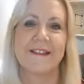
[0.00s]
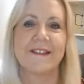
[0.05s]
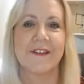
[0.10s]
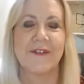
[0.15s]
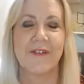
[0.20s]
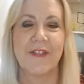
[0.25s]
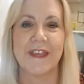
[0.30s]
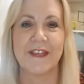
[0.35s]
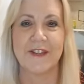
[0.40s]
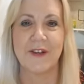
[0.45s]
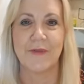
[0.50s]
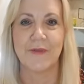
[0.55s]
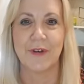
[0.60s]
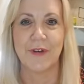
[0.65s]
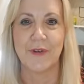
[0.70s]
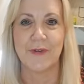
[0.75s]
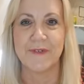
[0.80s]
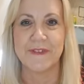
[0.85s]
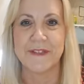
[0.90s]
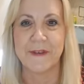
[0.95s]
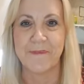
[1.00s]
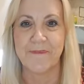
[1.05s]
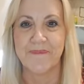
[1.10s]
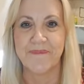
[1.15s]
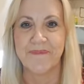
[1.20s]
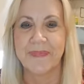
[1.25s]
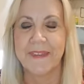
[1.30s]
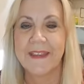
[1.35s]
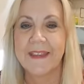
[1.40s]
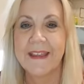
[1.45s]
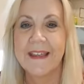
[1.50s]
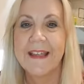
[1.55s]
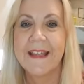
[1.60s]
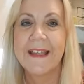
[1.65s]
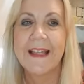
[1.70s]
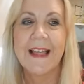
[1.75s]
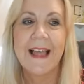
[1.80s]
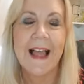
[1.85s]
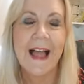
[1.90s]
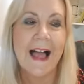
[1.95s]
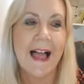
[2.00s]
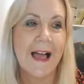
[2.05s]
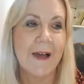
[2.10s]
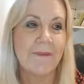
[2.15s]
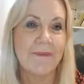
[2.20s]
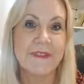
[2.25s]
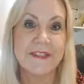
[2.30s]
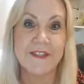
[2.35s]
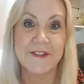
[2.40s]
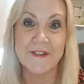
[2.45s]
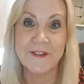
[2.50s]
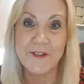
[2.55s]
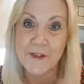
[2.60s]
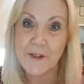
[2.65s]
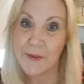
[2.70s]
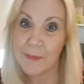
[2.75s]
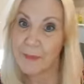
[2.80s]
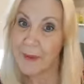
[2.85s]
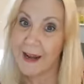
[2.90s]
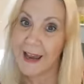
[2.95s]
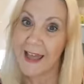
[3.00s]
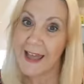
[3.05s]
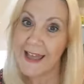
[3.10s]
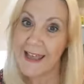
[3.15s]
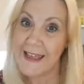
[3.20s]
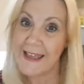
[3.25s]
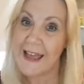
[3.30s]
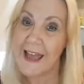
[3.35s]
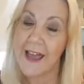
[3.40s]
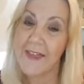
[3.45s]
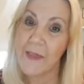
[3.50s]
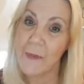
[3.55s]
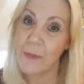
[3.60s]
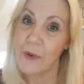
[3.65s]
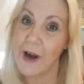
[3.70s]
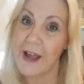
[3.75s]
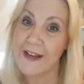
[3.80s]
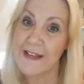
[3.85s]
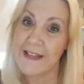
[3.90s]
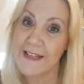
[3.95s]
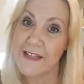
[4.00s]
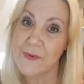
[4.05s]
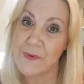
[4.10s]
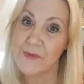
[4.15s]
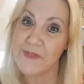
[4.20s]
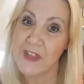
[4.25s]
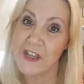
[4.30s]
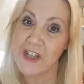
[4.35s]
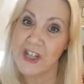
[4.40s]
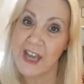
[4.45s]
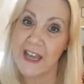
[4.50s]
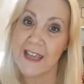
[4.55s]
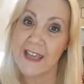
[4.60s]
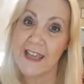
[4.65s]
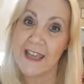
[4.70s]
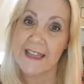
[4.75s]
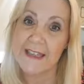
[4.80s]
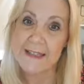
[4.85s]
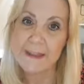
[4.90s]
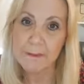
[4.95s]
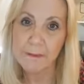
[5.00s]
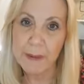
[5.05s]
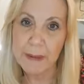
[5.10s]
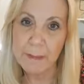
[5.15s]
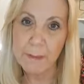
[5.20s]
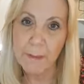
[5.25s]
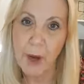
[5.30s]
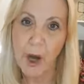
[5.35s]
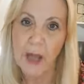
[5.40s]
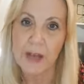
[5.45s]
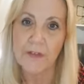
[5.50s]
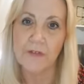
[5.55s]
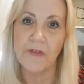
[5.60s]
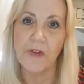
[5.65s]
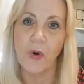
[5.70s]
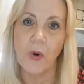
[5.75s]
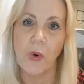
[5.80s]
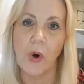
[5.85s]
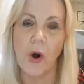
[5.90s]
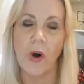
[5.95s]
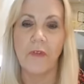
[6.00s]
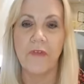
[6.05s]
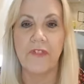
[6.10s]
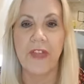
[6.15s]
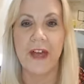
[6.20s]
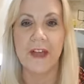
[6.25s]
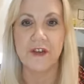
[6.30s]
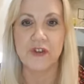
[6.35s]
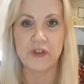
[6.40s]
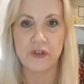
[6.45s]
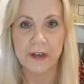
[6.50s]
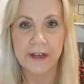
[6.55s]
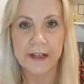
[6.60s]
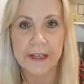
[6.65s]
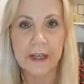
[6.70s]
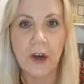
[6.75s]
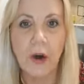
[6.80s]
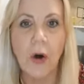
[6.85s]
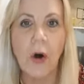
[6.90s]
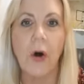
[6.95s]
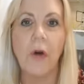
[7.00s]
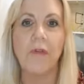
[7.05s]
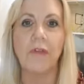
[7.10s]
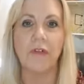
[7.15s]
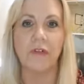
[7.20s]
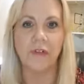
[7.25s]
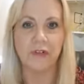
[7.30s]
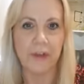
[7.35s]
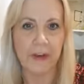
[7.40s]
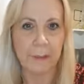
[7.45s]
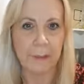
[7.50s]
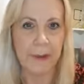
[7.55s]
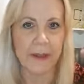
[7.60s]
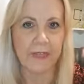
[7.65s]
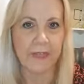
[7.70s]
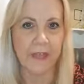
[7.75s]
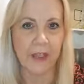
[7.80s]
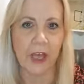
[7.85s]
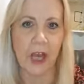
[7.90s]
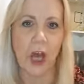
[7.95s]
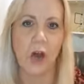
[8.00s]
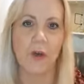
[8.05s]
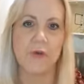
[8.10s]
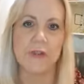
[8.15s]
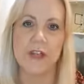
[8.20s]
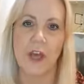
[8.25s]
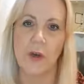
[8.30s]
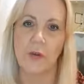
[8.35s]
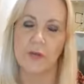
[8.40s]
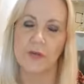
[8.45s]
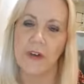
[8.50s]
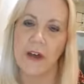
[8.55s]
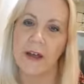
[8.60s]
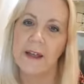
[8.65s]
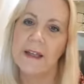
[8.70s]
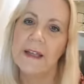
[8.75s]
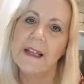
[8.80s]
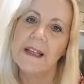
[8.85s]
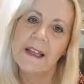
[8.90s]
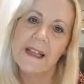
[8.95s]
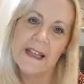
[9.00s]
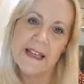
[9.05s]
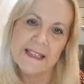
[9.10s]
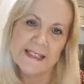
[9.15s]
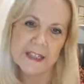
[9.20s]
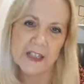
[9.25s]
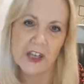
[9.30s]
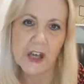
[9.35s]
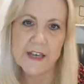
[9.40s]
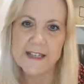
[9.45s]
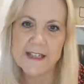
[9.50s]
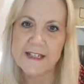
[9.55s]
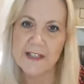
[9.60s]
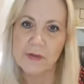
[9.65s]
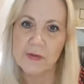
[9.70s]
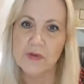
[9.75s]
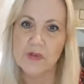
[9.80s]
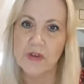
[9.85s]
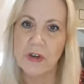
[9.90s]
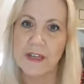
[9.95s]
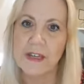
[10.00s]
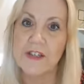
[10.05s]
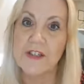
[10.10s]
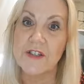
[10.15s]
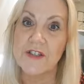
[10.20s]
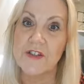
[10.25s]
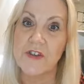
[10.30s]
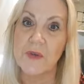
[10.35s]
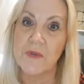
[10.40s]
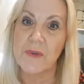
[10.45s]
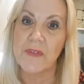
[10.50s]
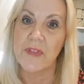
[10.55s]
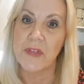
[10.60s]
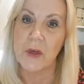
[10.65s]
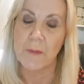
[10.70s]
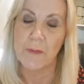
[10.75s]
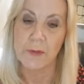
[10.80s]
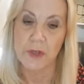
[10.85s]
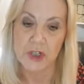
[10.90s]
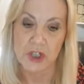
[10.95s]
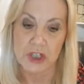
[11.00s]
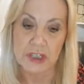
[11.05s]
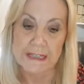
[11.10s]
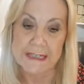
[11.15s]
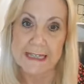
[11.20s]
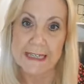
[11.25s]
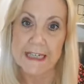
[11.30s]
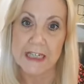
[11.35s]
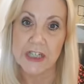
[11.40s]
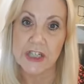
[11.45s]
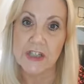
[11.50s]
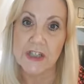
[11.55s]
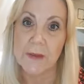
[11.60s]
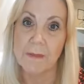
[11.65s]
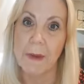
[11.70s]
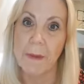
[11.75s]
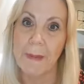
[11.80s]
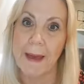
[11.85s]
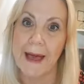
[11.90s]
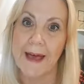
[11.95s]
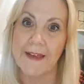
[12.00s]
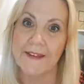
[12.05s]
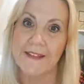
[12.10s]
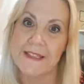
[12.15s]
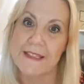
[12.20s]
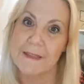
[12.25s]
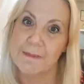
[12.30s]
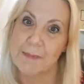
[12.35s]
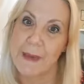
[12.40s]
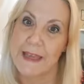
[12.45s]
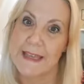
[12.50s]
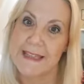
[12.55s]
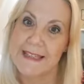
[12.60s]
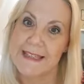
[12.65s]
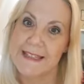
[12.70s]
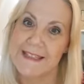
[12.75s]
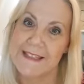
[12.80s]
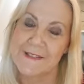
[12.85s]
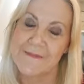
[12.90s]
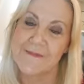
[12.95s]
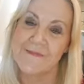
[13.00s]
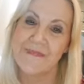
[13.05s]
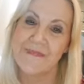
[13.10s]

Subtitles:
so that they don't lose them. So do the play and the practice with their jackets. Be mindful of that trick of flipping the coat over. It's a nice little trick to do with them, but just teach them about space.